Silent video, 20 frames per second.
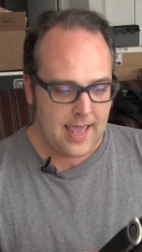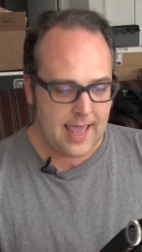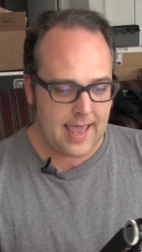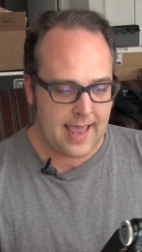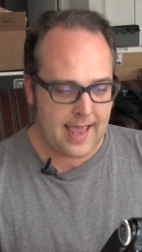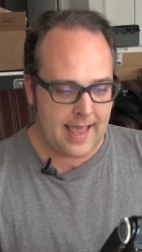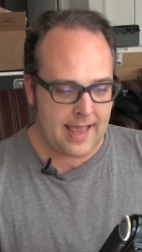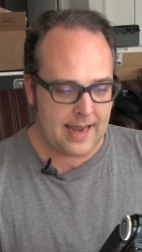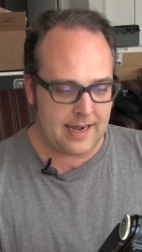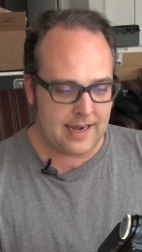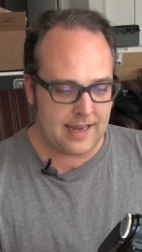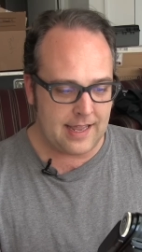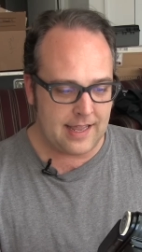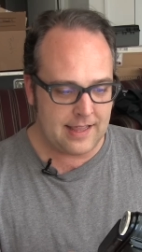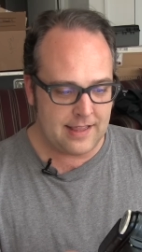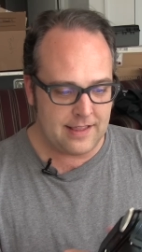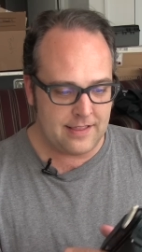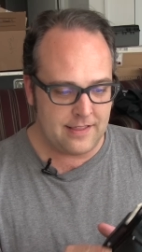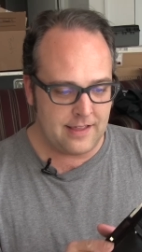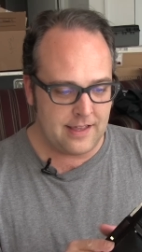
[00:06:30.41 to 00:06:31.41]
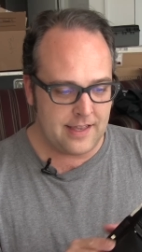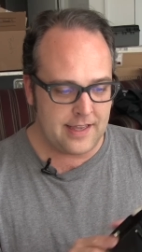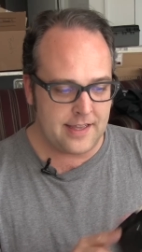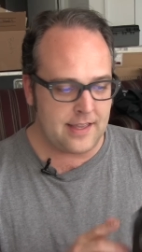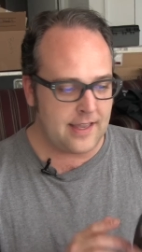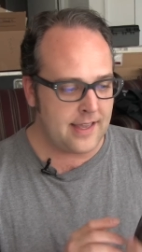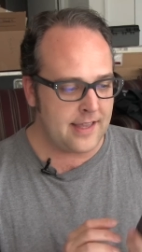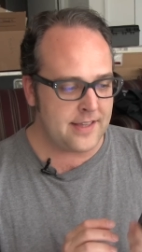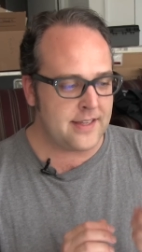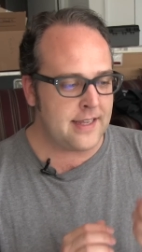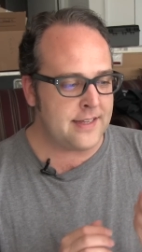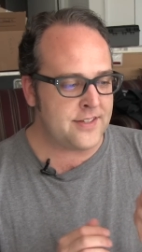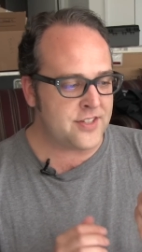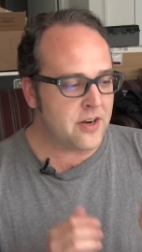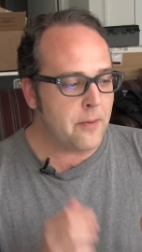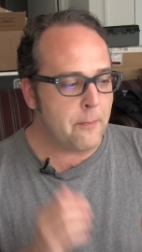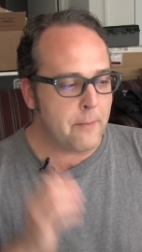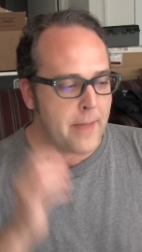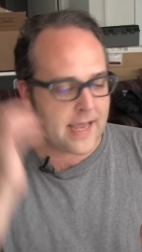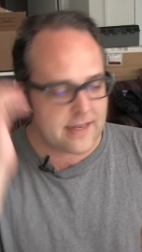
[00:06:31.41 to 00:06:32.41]
And it, it, it's
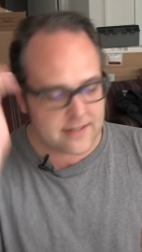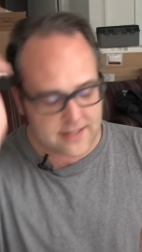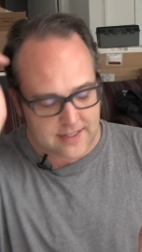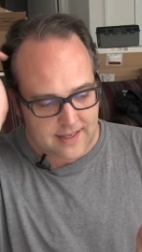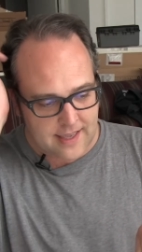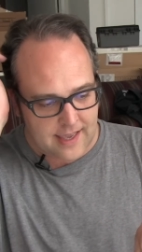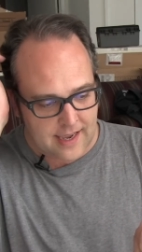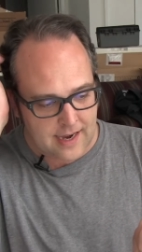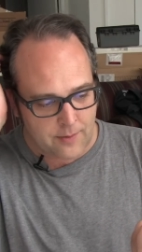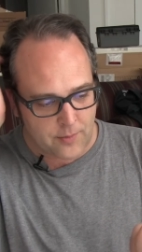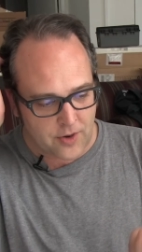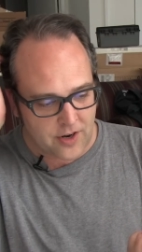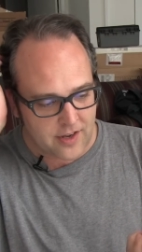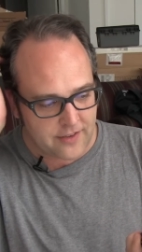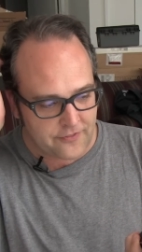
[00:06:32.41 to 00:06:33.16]
an amazing camera.